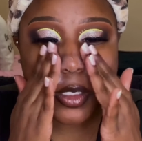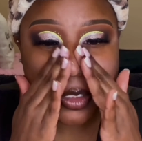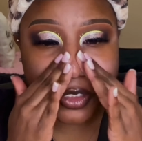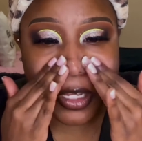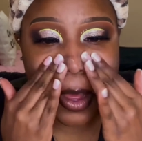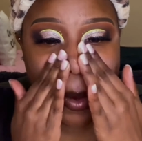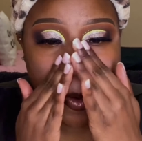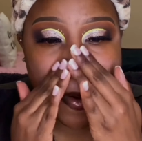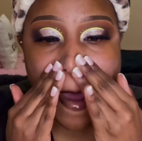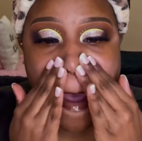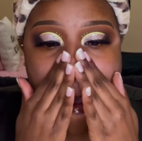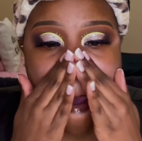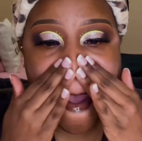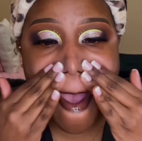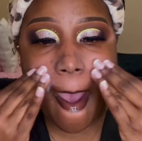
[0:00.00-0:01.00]
So
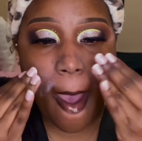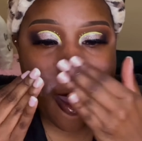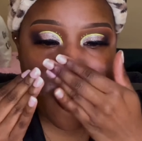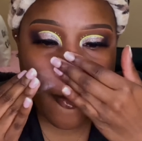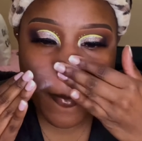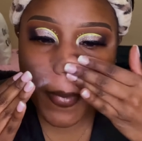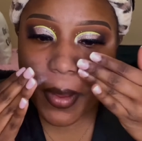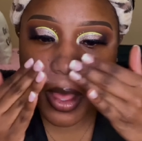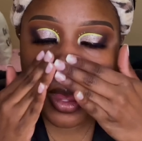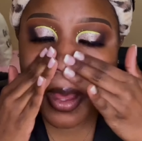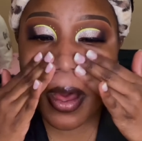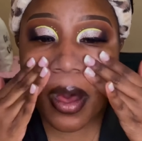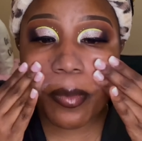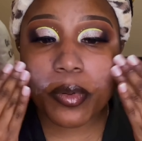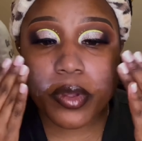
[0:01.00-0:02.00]
I have a
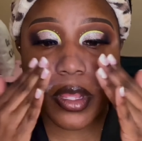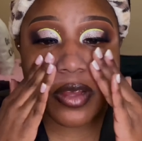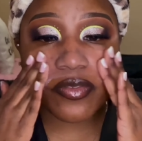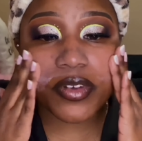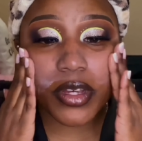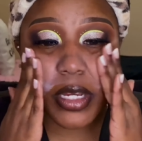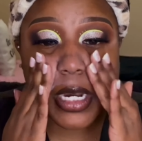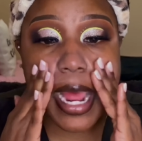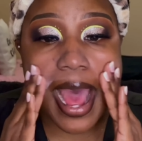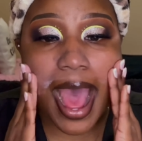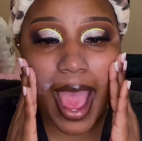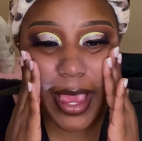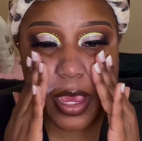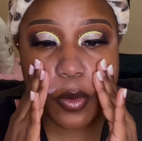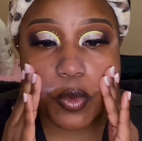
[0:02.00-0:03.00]
couple of good
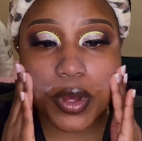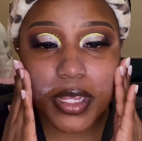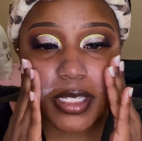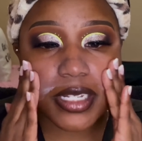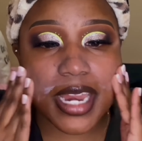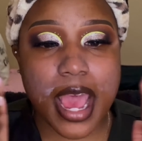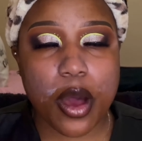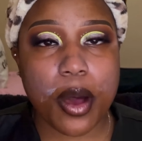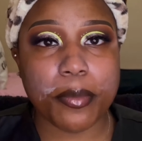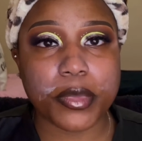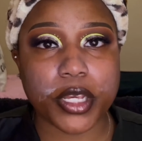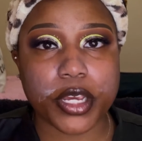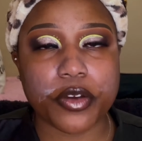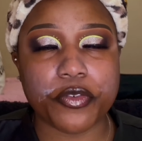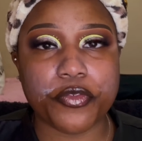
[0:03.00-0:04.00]
high-end ones. Now I'm
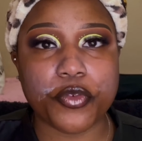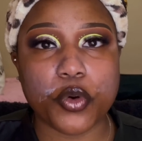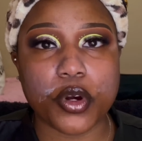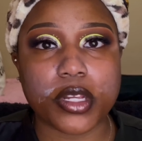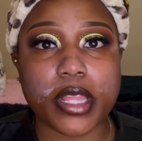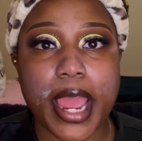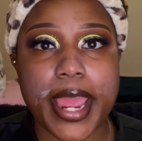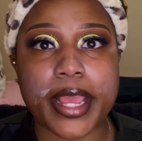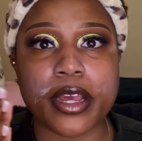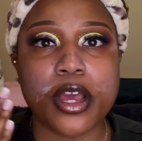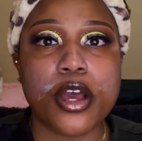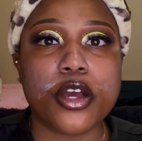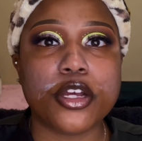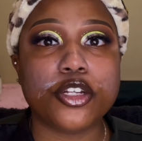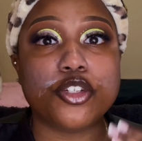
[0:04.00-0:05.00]
looking for like
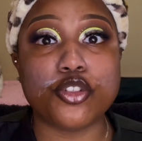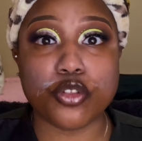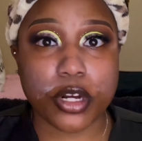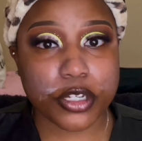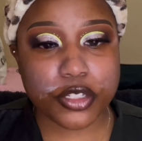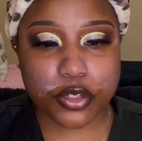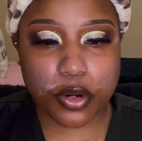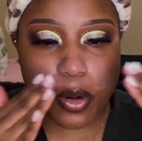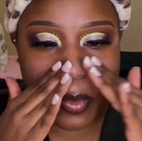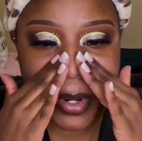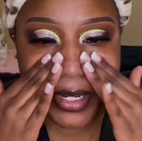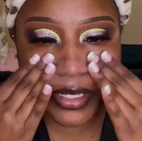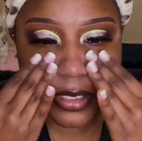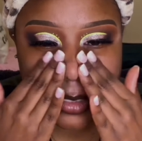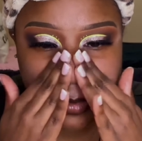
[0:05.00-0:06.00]
drugstore
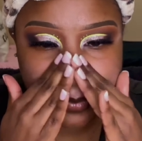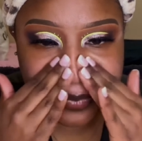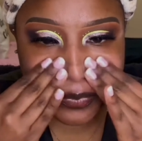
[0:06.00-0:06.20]
ones.